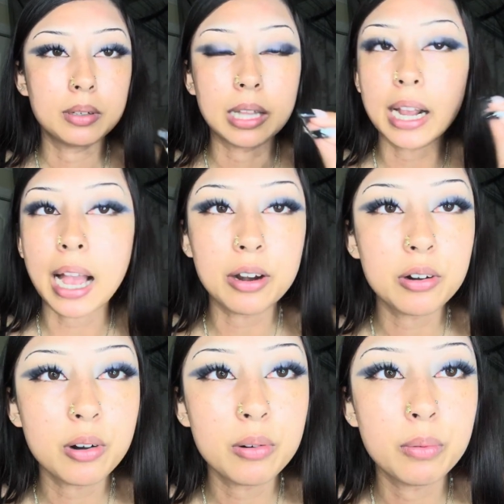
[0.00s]
Like, I don't
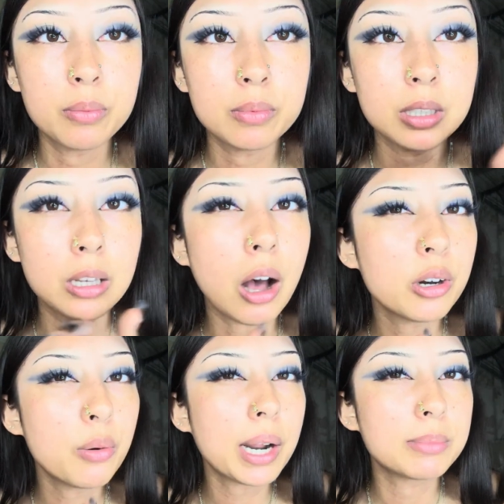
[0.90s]
know, y'all
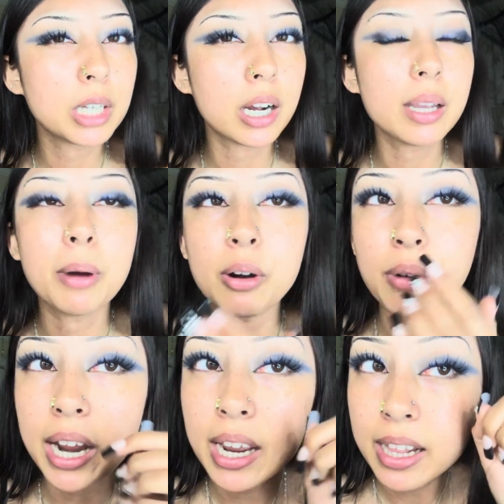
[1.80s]
know what I'm talking about, right?